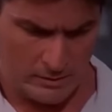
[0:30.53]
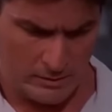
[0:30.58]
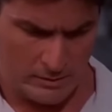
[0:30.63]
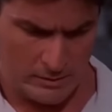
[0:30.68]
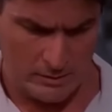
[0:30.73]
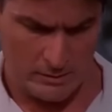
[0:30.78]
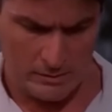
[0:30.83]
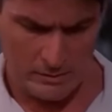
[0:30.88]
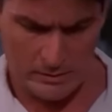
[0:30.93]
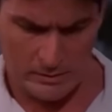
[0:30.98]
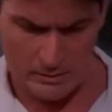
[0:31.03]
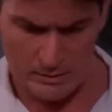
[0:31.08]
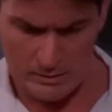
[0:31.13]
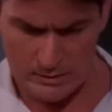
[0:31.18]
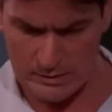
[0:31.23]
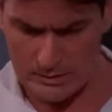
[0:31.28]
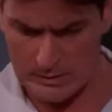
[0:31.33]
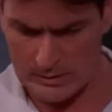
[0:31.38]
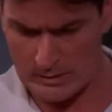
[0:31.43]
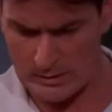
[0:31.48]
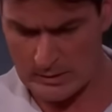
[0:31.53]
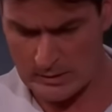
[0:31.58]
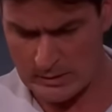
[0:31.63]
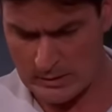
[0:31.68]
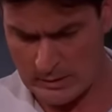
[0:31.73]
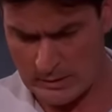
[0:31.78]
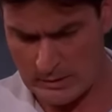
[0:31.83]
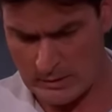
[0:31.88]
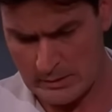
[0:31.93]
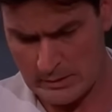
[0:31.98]

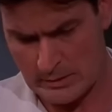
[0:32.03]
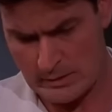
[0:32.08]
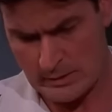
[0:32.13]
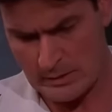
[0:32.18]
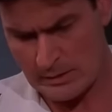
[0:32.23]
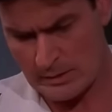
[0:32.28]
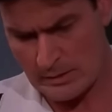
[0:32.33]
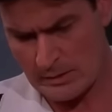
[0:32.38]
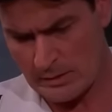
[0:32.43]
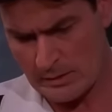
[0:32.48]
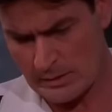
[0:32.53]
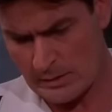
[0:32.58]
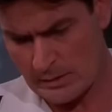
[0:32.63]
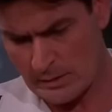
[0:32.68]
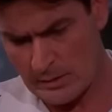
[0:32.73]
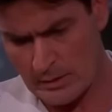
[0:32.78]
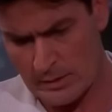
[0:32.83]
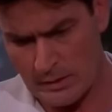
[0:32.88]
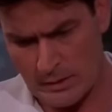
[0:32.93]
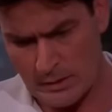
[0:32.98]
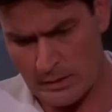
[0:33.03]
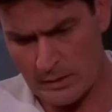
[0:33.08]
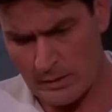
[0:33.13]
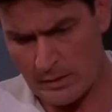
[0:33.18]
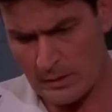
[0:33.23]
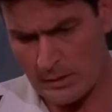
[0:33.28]
No one is speaking in this clip.